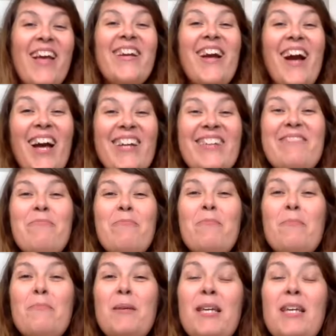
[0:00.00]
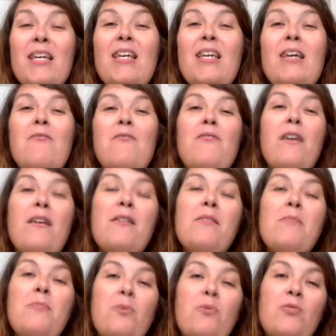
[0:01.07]
can be very
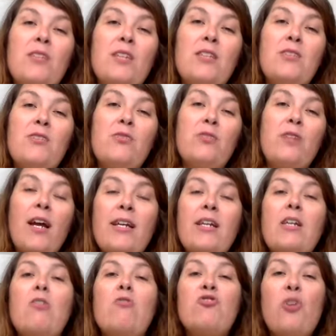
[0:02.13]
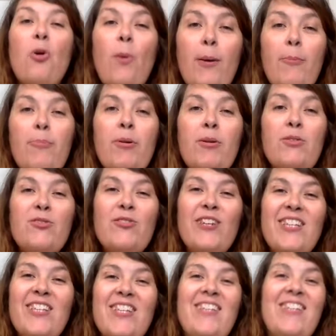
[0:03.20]
important or can show up
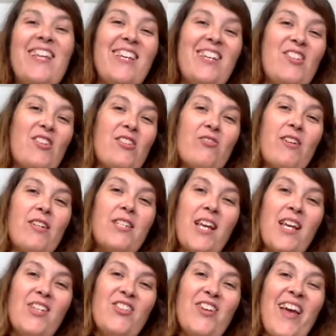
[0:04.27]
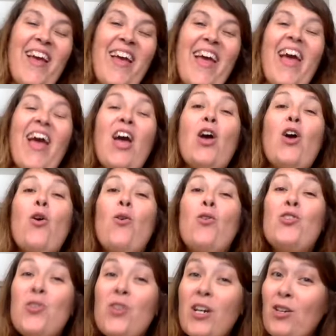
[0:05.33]
during the initiation stage.
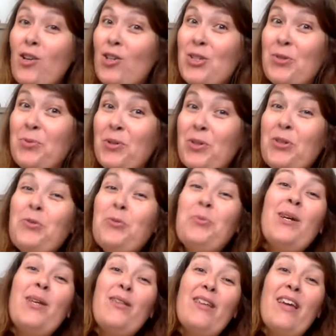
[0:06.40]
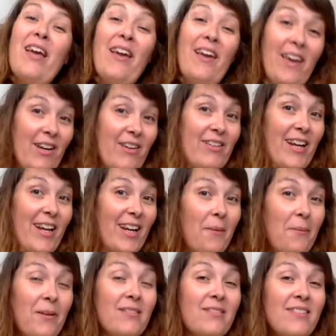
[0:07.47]
You can also work with the air
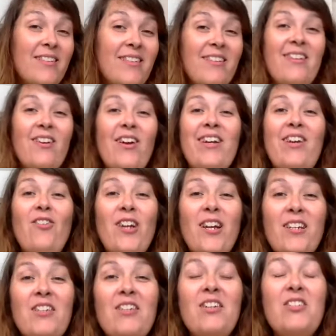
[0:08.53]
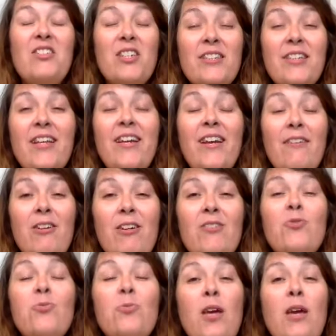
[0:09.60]
element, on an energetic level
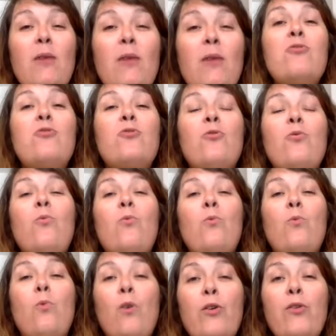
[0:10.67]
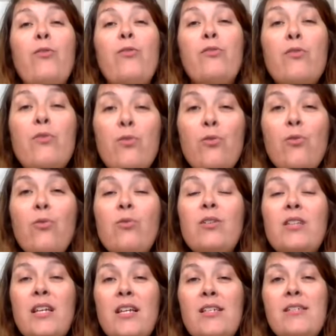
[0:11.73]
to be able to work through
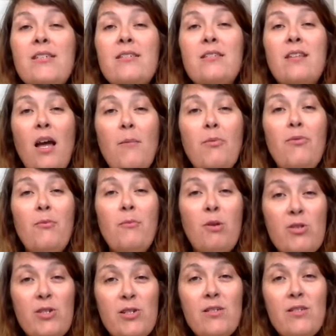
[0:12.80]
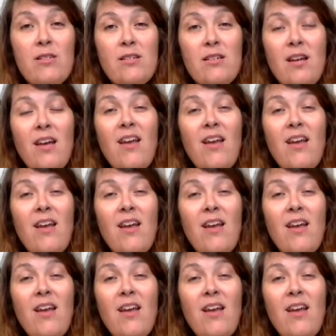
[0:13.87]
these type of emotions.